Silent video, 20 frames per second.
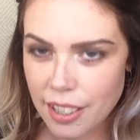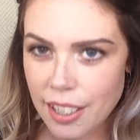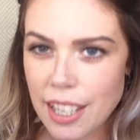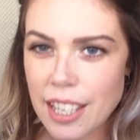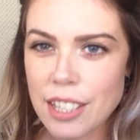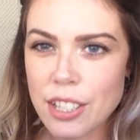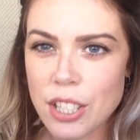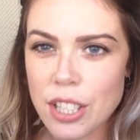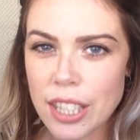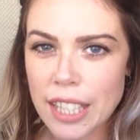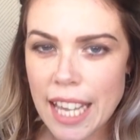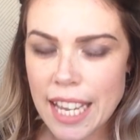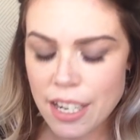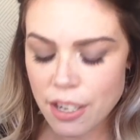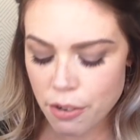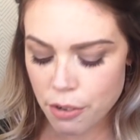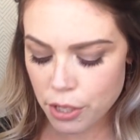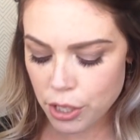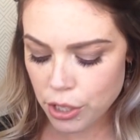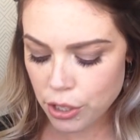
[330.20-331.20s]
It
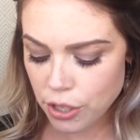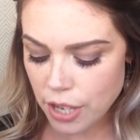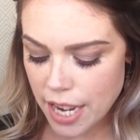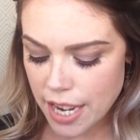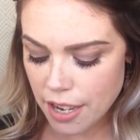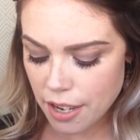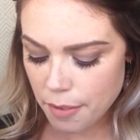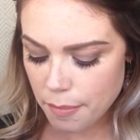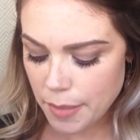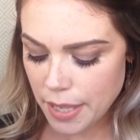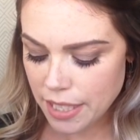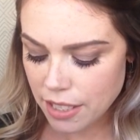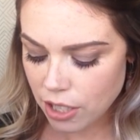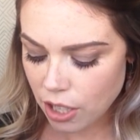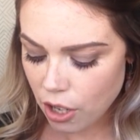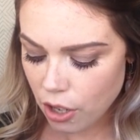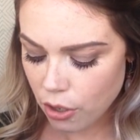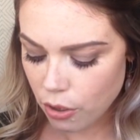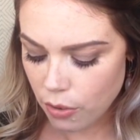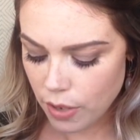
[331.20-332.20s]
landed straight on my
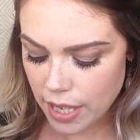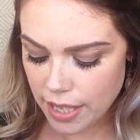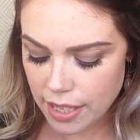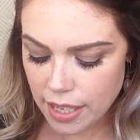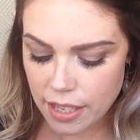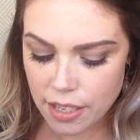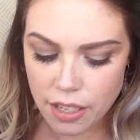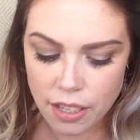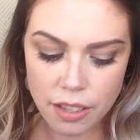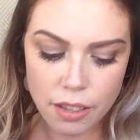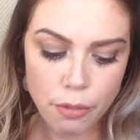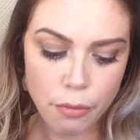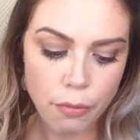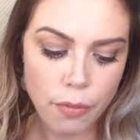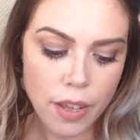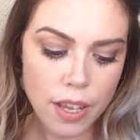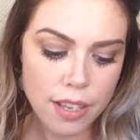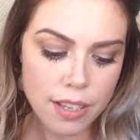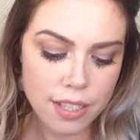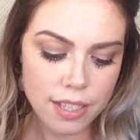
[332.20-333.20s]
toe, and then the
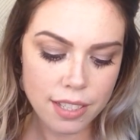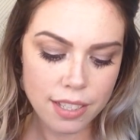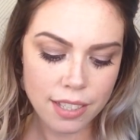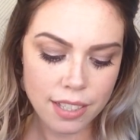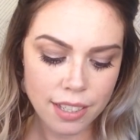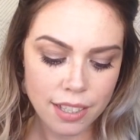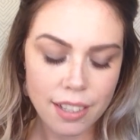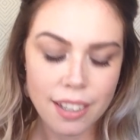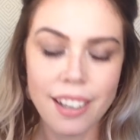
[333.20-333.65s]
first